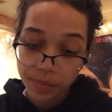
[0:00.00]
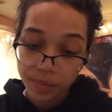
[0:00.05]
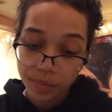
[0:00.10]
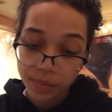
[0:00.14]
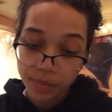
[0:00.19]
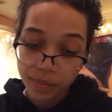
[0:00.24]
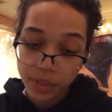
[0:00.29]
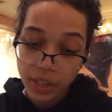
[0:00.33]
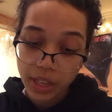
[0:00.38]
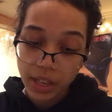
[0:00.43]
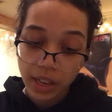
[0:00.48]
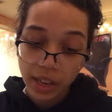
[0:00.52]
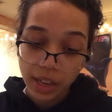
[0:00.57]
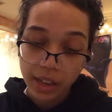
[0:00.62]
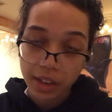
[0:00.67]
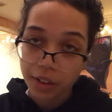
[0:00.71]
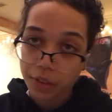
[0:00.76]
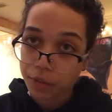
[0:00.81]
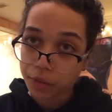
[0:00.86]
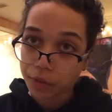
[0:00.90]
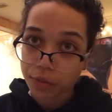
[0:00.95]
to kind
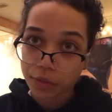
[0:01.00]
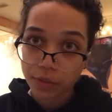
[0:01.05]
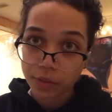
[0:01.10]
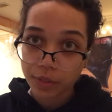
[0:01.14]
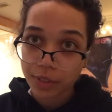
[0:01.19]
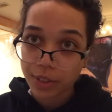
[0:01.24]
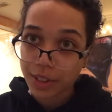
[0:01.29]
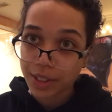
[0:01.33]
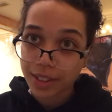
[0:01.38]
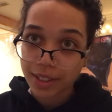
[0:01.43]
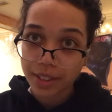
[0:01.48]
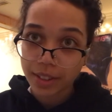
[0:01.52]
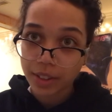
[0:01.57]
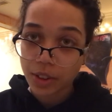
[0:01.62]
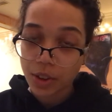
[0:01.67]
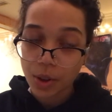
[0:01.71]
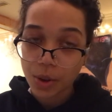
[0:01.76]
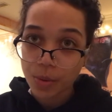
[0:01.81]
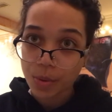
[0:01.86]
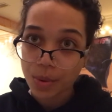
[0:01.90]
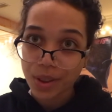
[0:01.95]
of
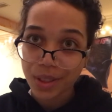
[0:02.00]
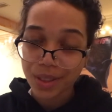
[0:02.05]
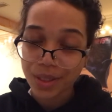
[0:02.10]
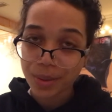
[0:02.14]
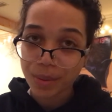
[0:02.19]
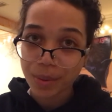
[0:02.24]
go with